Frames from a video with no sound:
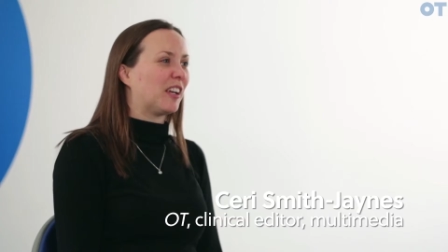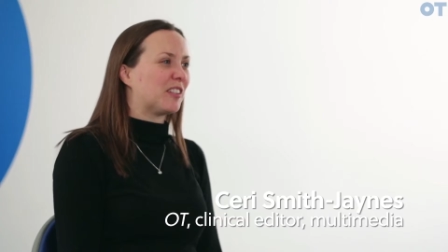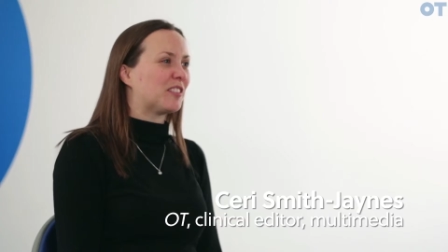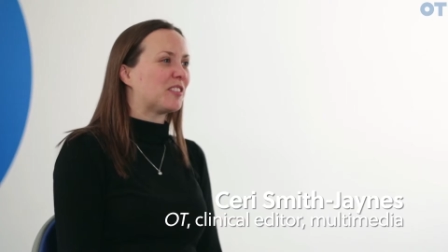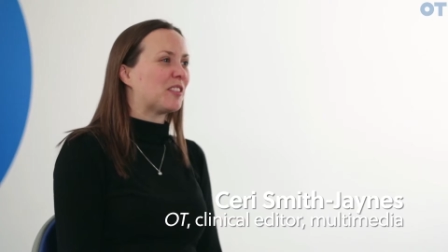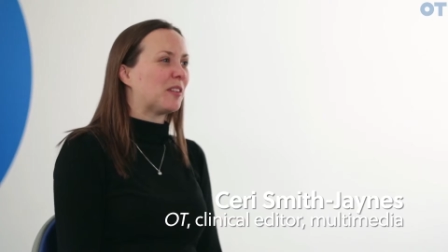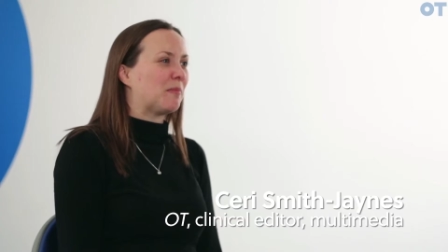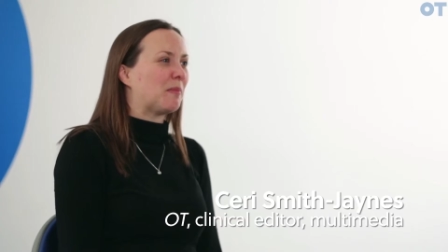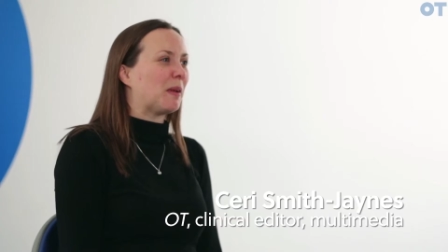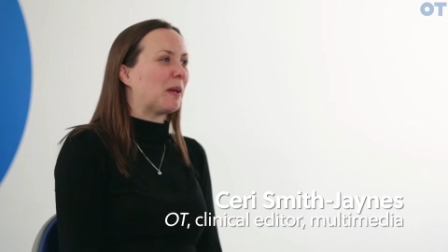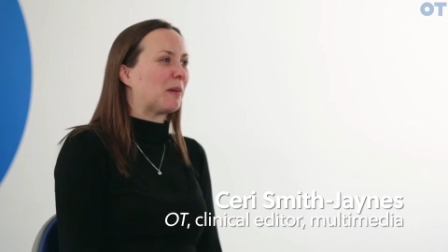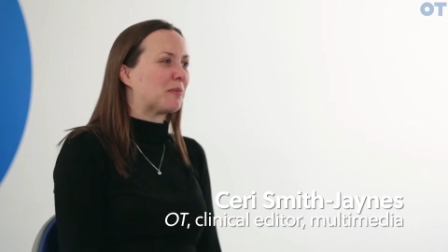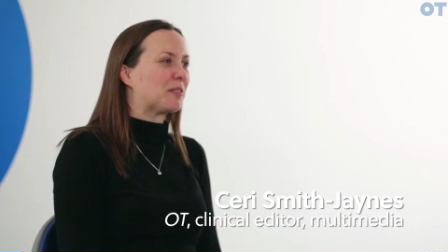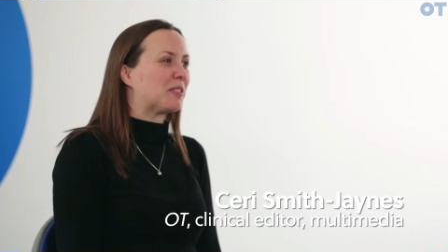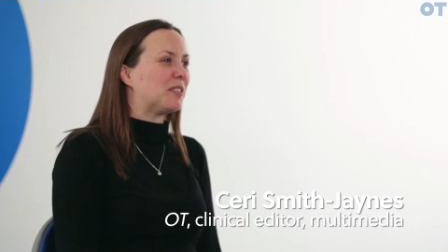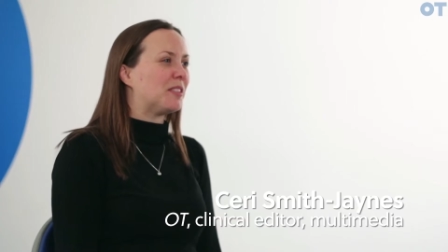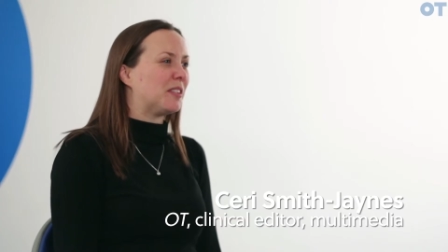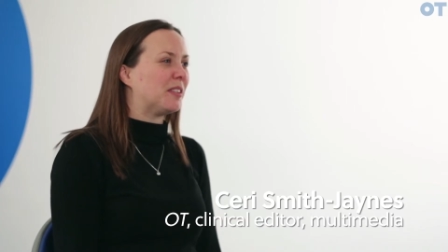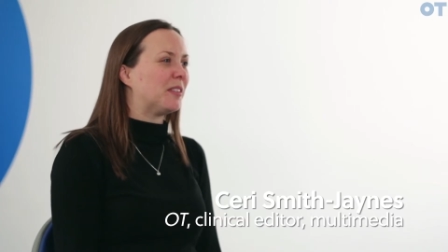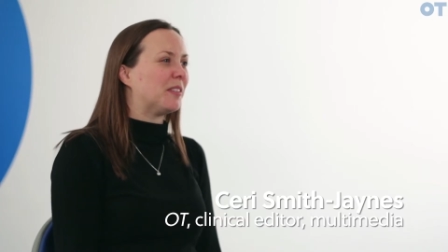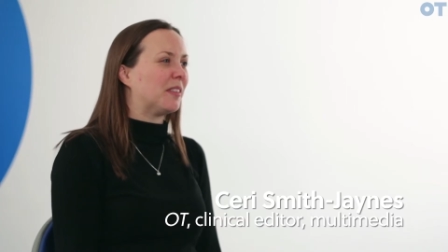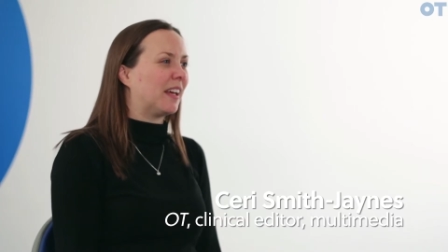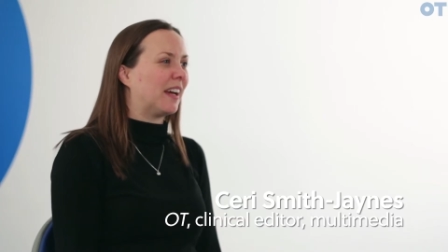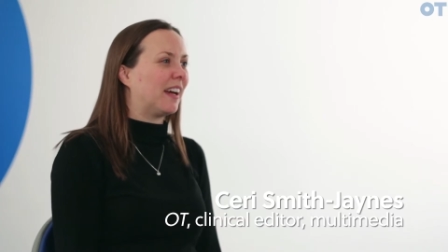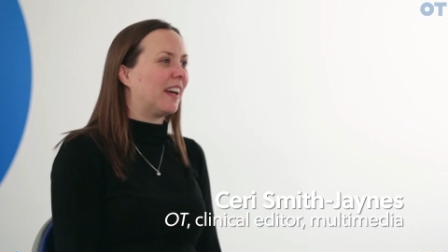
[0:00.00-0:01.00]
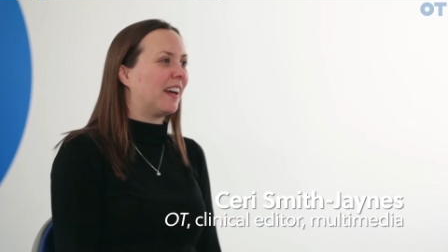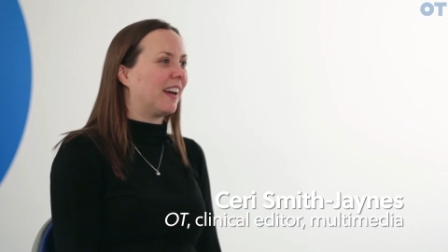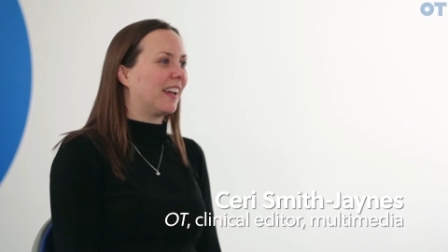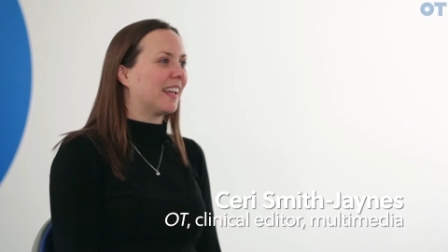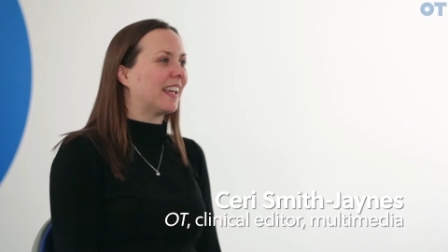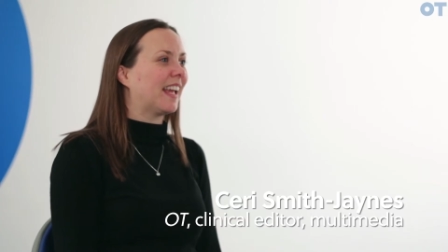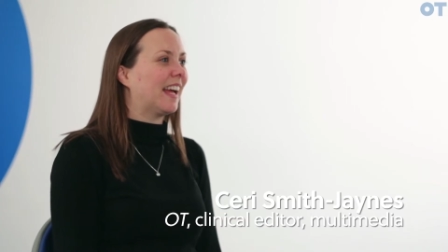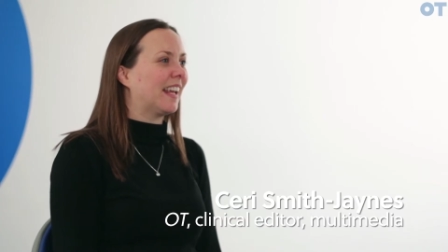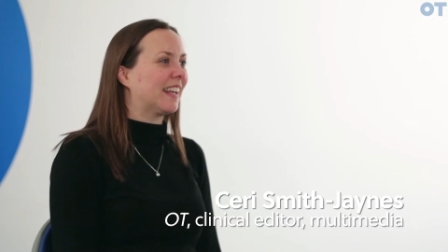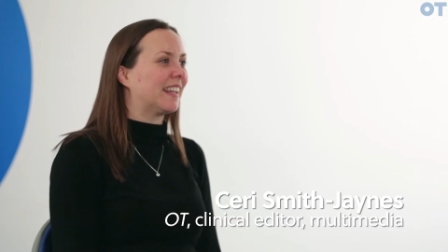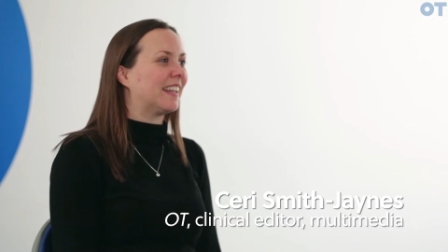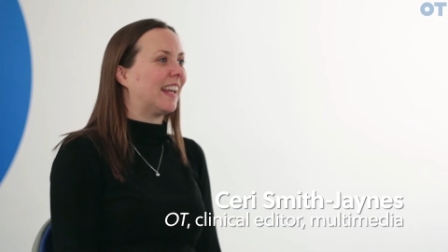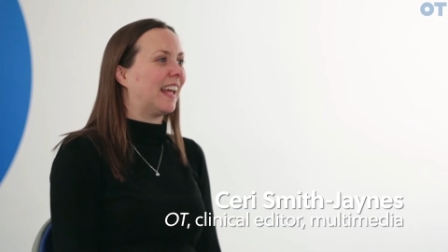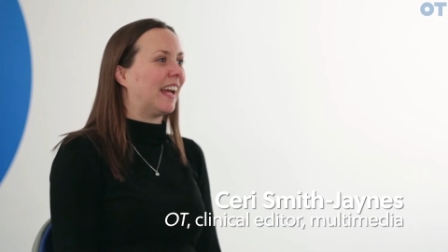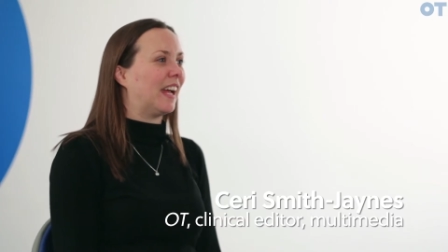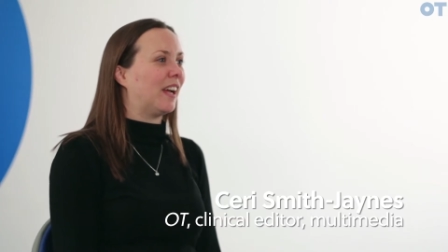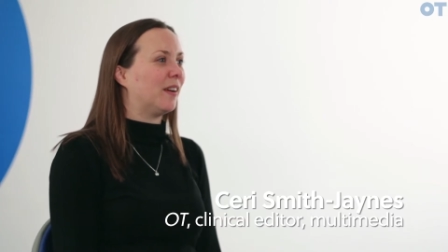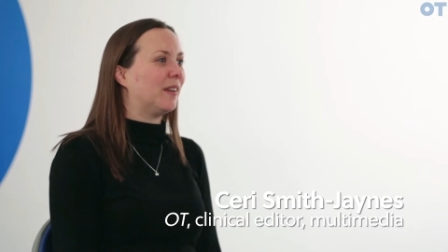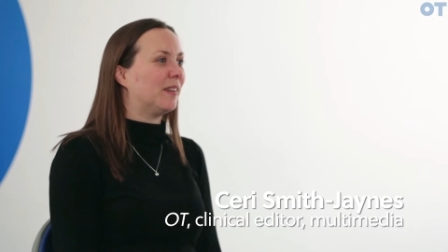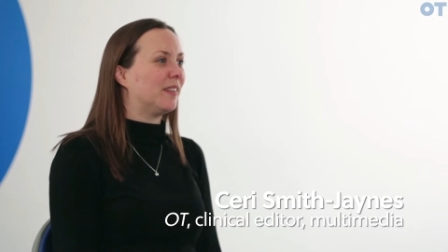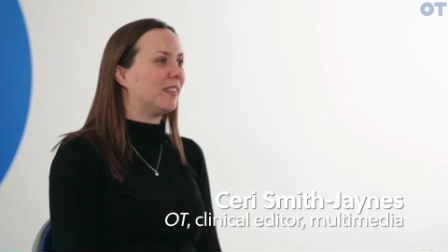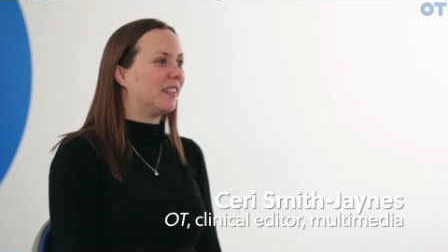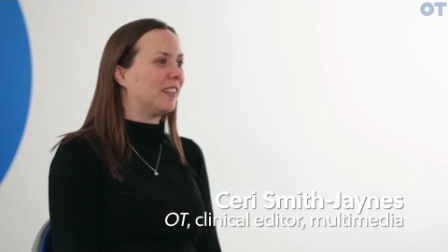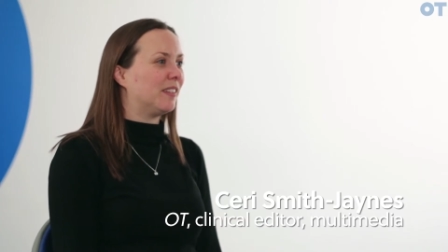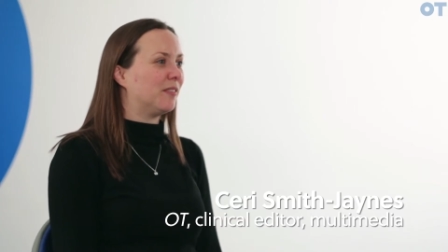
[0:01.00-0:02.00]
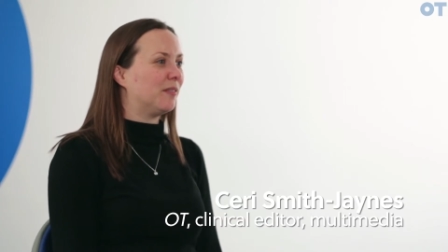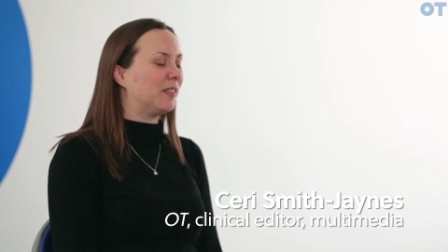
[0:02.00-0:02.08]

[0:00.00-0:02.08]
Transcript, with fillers: I should be able to do that. I can now.